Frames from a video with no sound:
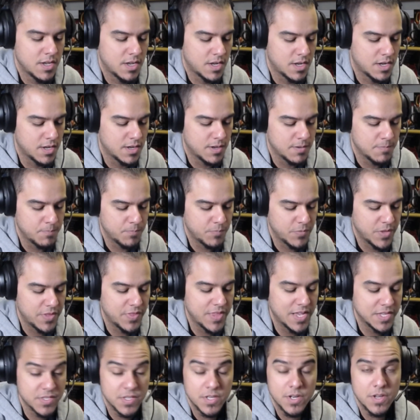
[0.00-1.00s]
And
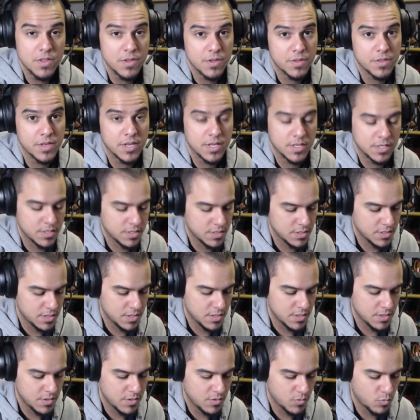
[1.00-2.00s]
that's another thing.
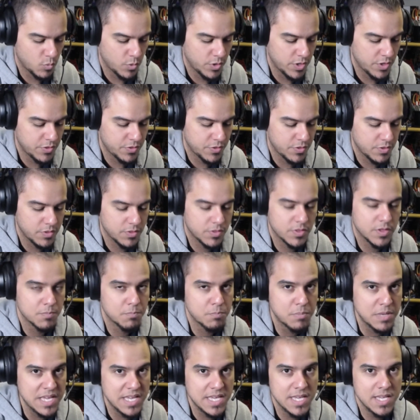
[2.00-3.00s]
with the
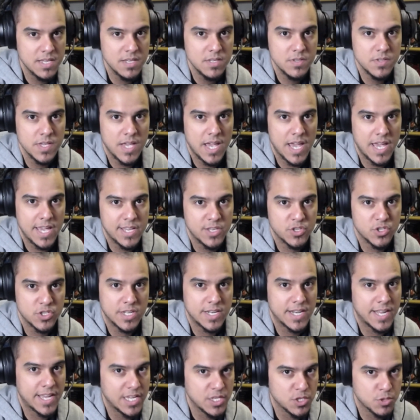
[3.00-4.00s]
B's, H,
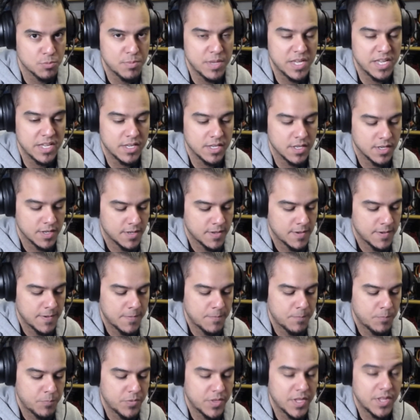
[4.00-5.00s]
and HB,
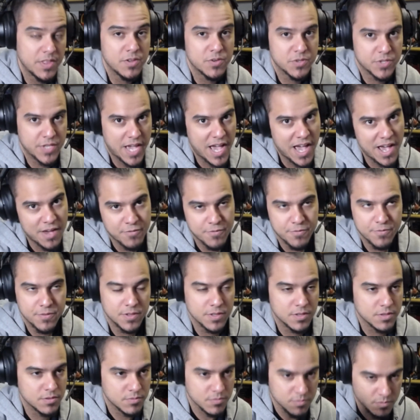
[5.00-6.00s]
then there's F
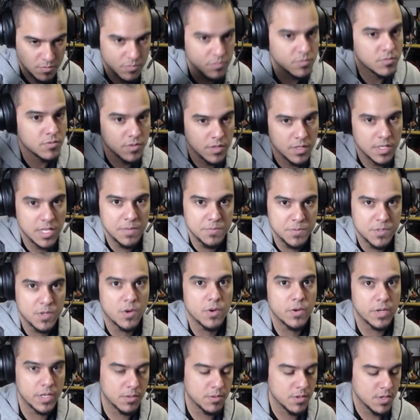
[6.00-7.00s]
and keeps
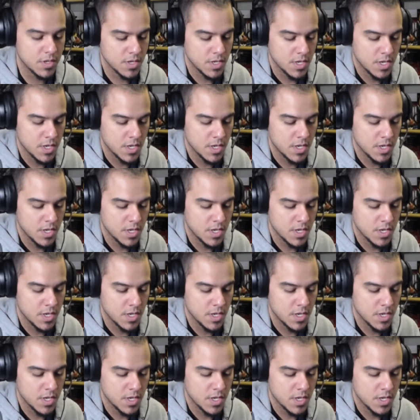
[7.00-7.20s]
going.